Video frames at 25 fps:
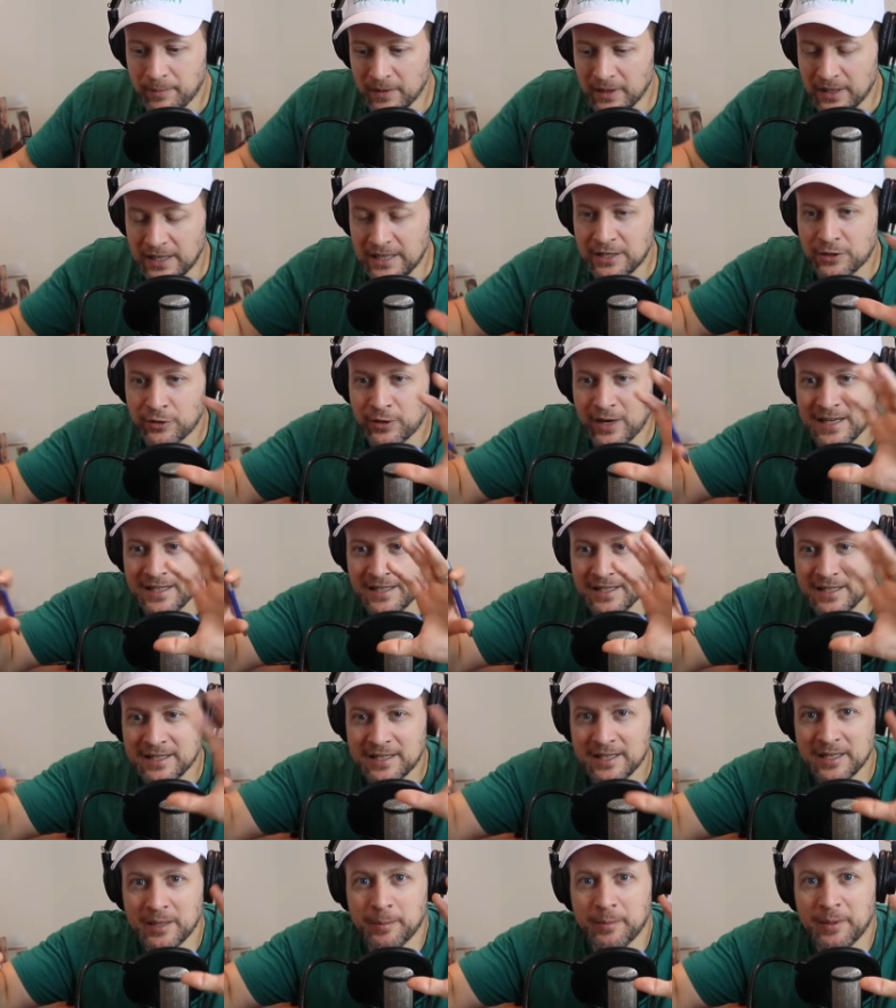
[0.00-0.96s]
he tries to
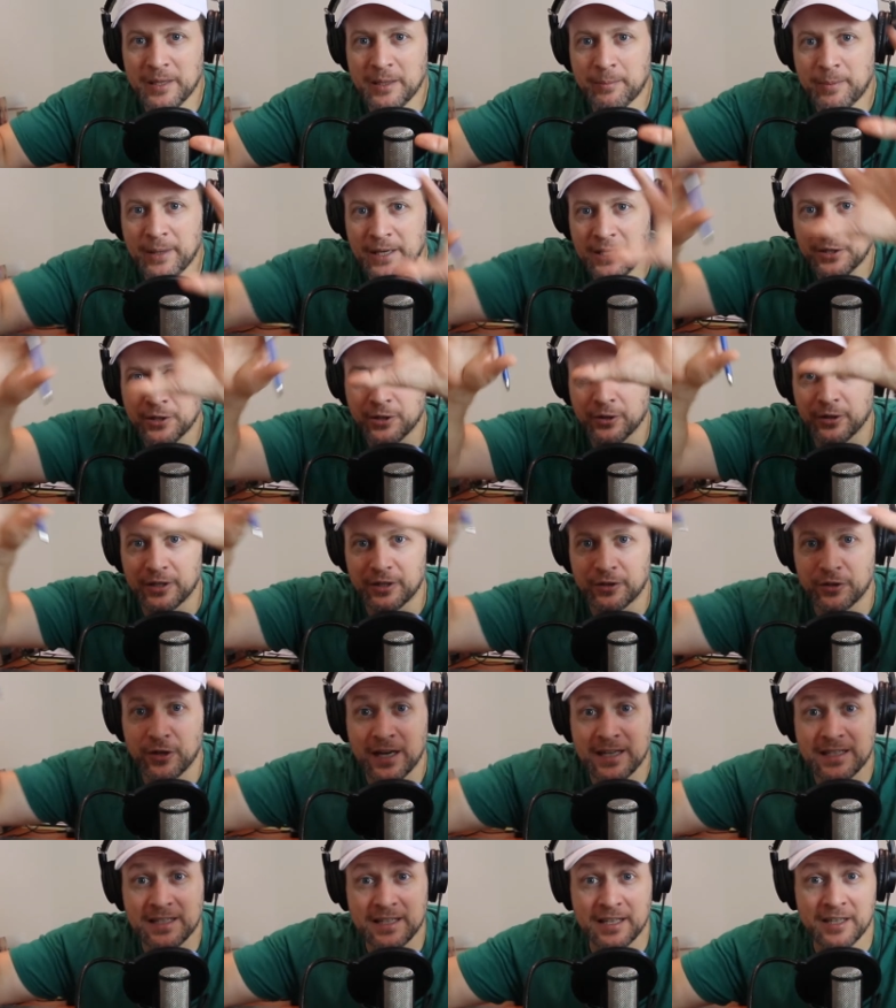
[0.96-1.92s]
see the big picture and
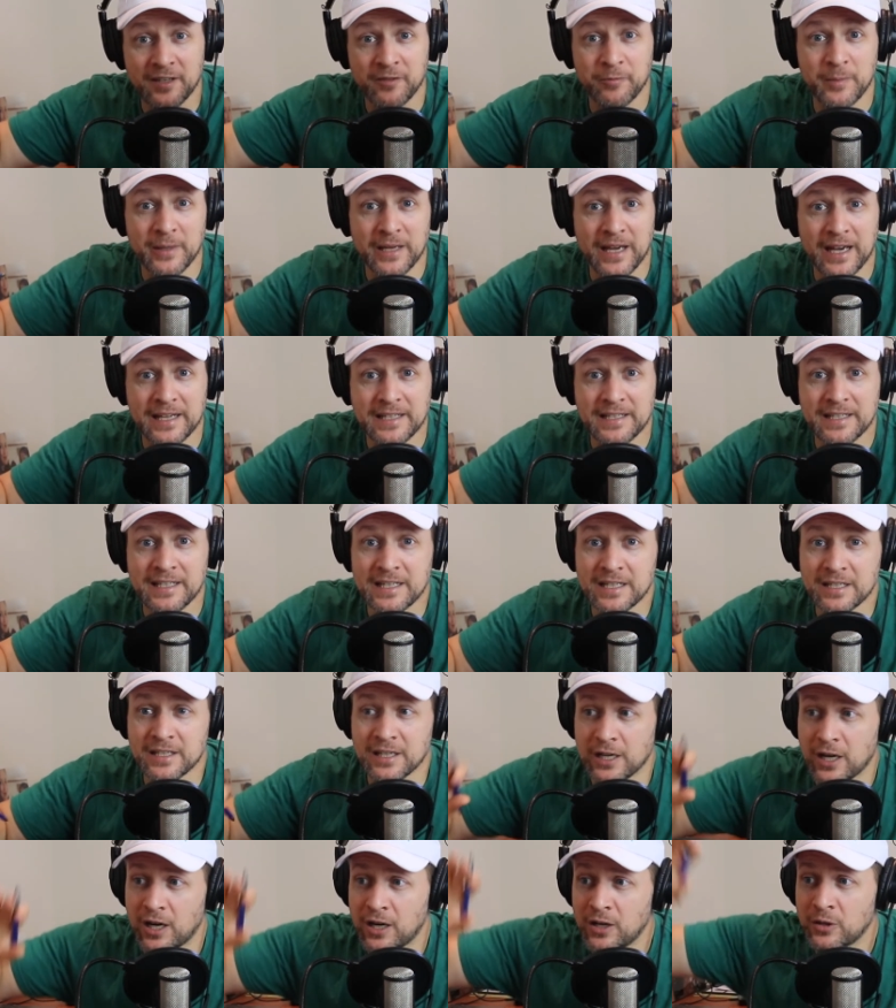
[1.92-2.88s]
tries to give me
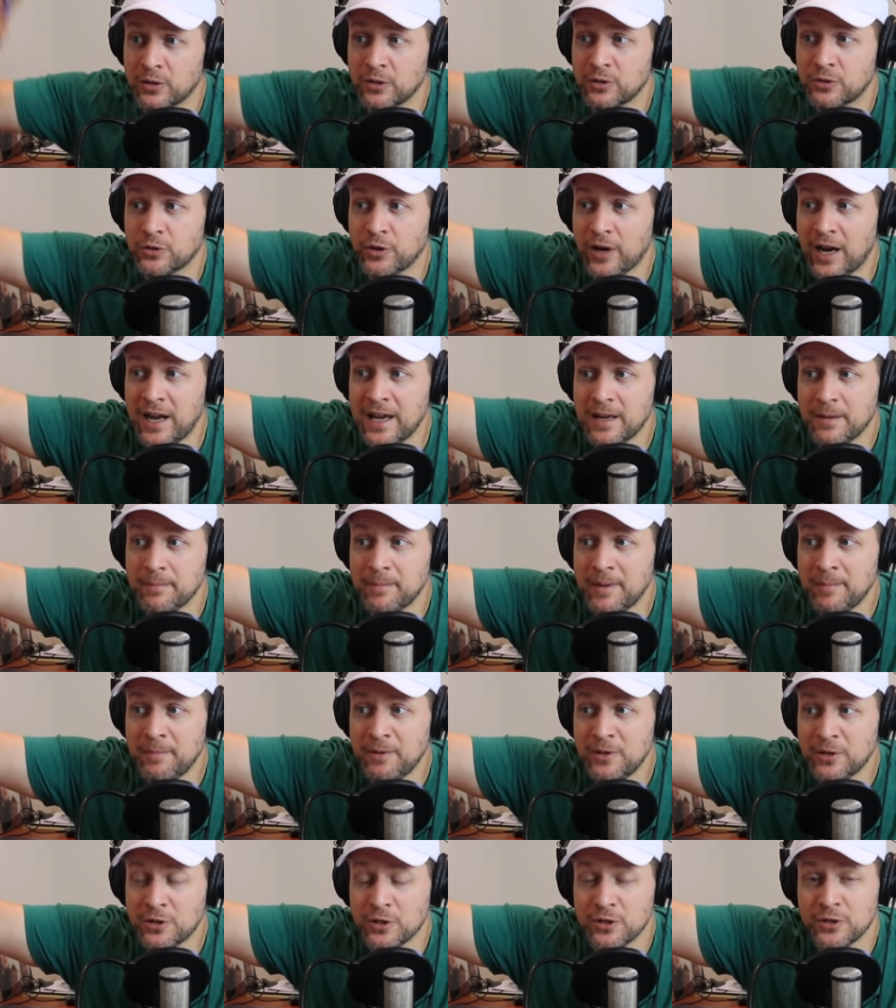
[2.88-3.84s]
ideas and, oh, try it.
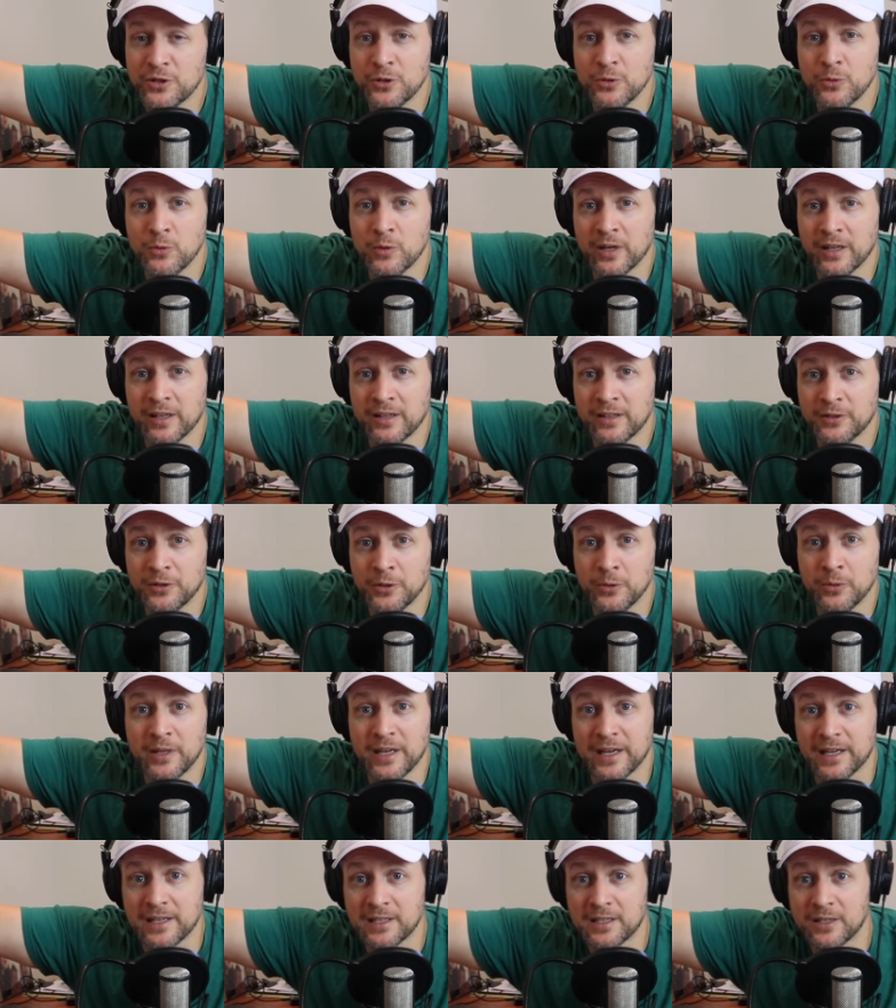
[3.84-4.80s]
Maybe you should do
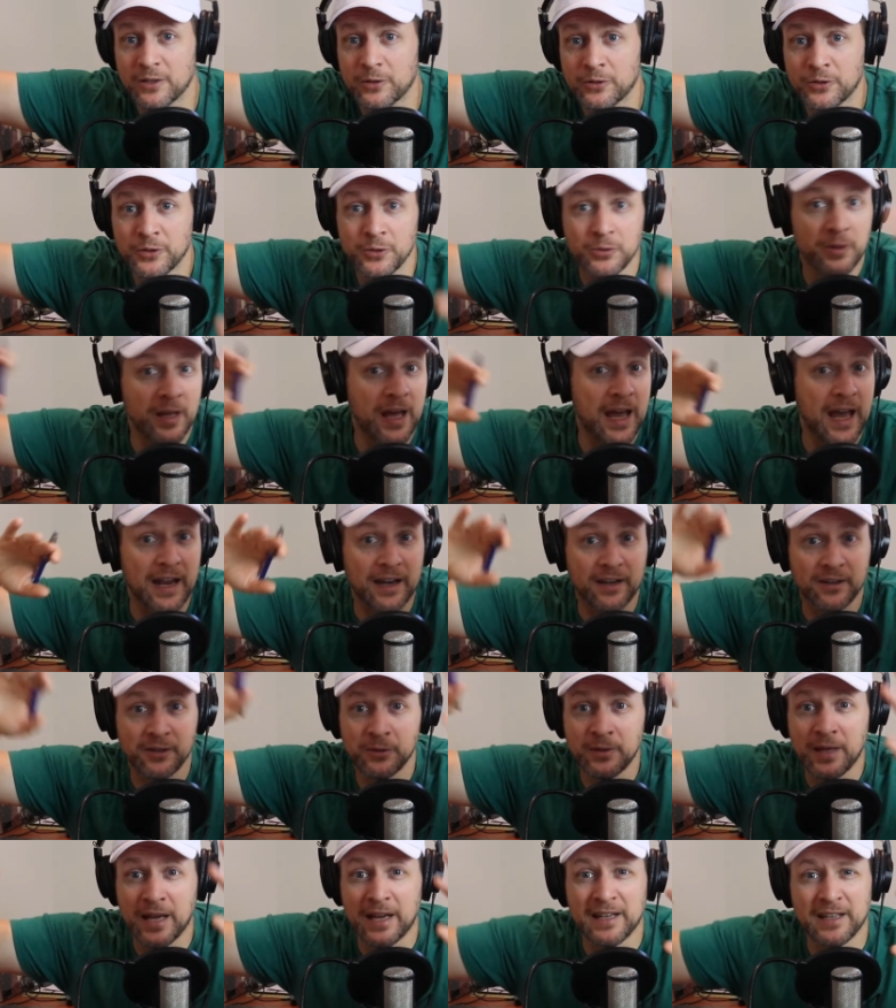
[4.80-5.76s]
this or do that.
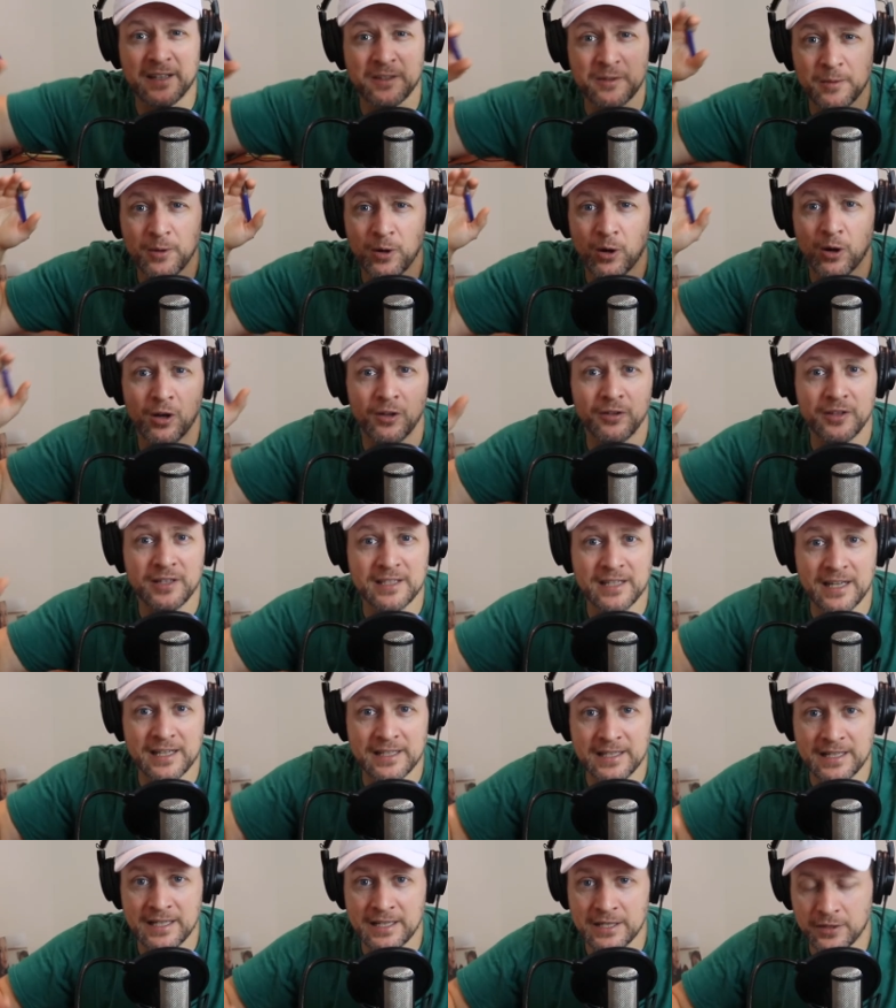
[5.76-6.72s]
And he gives me all these
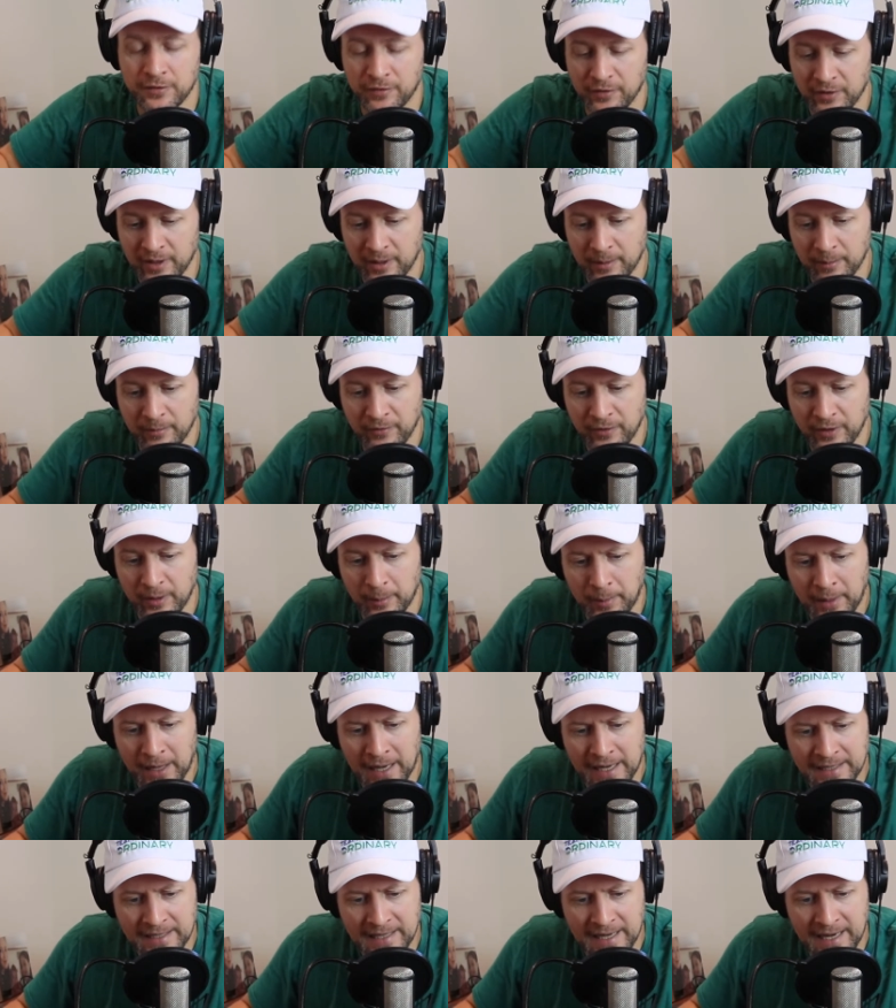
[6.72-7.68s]
ideas for the
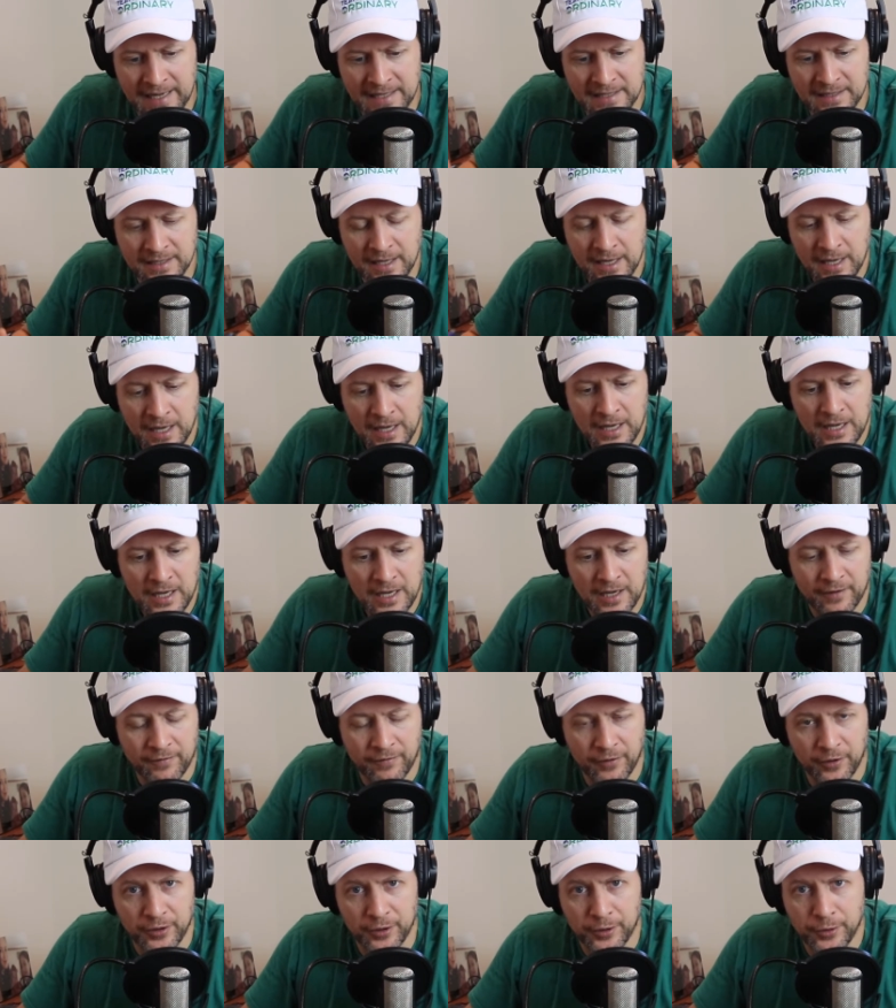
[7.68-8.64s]
podcast
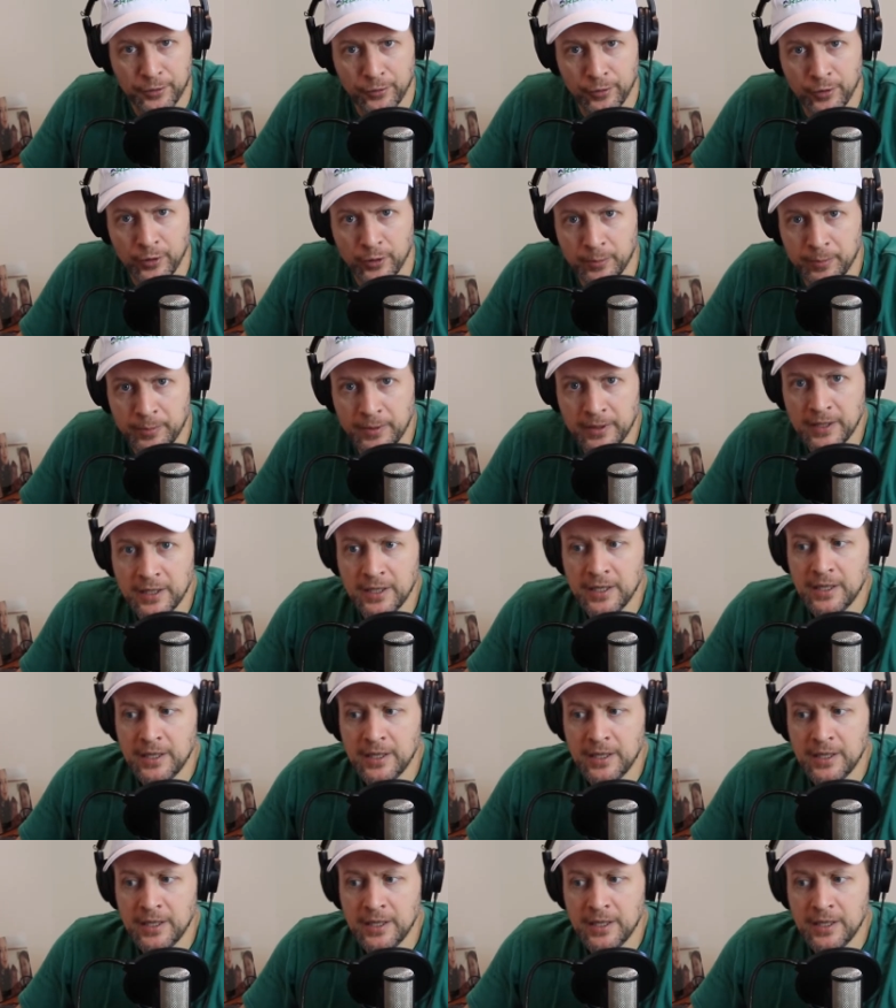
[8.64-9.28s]
and for the group.